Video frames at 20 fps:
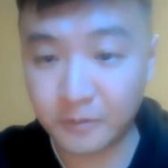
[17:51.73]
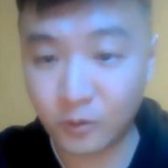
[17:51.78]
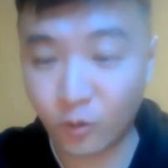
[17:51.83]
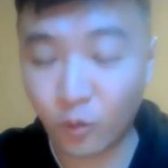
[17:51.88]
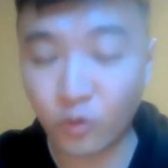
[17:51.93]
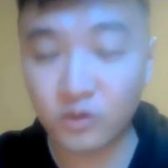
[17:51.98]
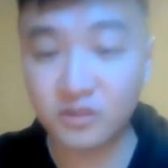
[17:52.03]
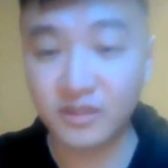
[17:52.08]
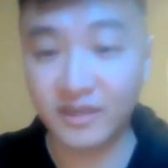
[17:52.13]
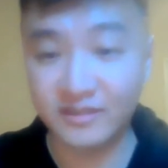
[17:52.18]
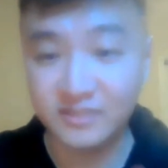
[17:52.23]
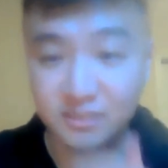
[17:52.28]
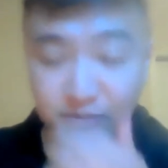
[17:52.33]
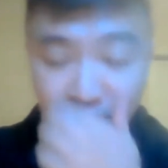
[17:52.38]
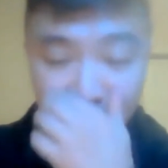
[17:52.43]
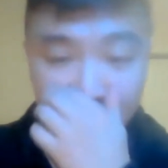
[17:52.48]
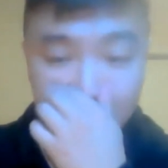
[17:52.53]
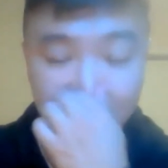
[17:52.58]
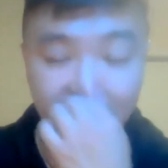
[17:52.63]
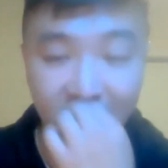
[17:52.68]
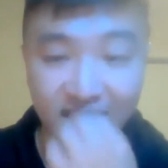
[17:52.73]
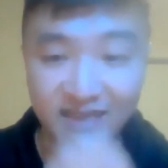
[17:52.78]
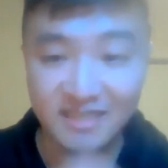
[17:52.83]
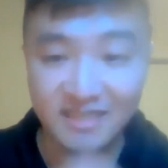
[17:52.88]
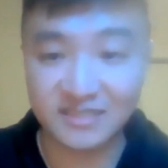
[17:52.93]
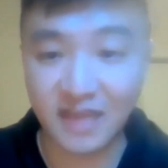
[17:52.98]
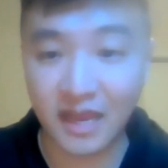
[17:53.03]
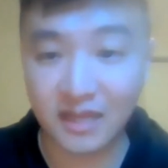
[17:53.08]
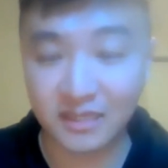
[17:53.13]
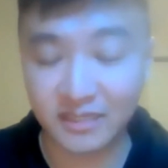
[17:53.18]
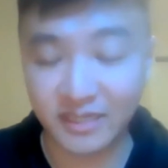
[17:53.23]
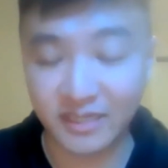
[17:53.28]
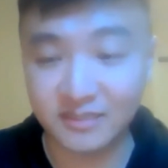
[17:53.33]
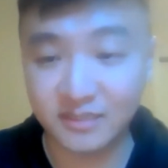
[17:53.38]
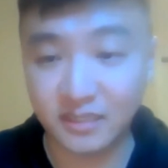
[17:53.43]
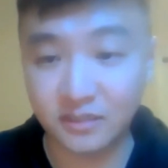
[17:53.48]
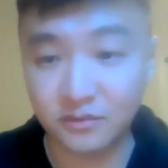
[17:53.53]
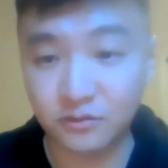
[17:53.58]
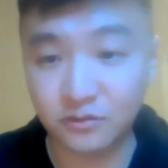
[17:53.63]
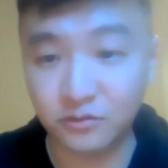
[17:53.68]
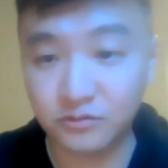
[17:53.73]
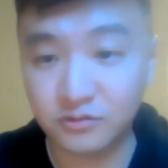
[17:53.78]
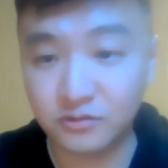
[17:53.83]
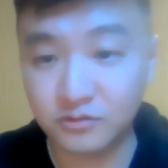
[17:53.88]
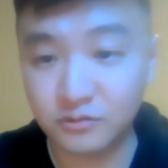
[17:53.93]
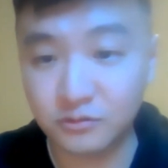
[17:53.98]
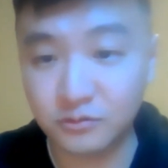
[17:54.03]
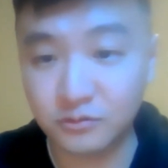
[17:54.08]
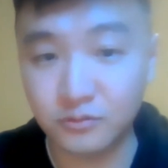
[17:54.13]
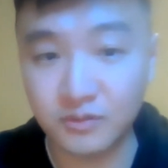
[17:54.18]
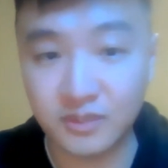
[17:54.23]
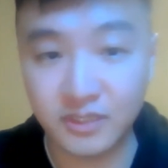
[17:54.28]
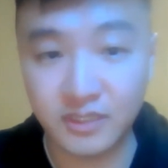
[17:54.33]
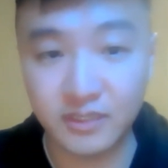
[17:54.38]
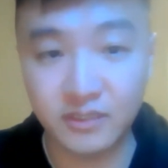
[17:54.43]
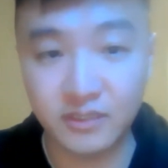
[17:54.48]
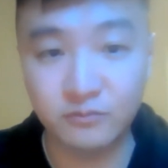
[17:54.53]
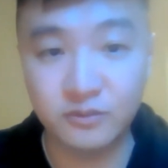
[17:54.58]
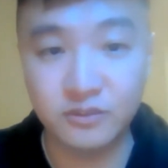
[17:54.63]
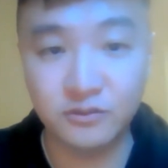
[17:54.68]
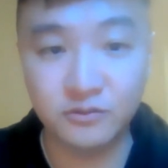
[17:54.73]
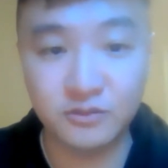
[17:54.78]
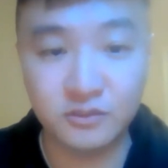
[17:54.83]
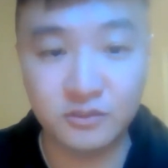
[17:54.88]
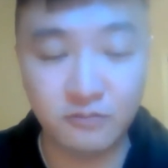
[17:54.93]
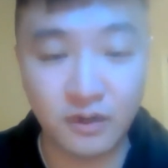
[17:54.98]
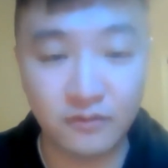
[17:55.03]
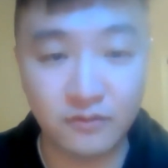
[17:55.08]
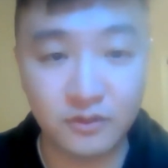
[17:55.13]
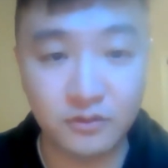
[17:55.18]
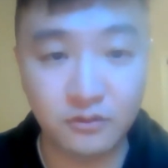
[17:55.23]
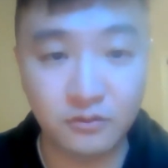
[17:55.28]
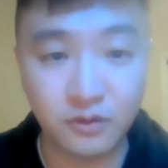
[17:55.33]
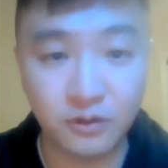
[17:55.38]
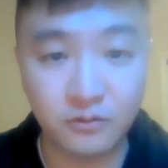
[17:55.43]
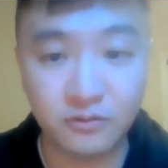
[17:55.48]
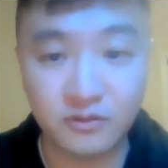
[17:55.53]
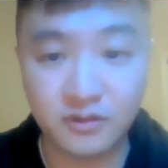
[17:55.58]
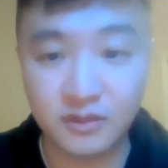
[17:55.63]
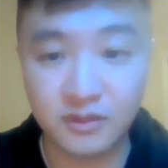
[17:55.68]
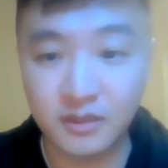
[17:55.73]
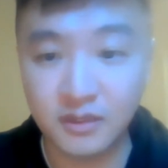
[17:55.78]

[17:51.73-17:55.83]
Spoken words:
correlates, but it's not exactly identical to the reduced revenue growth.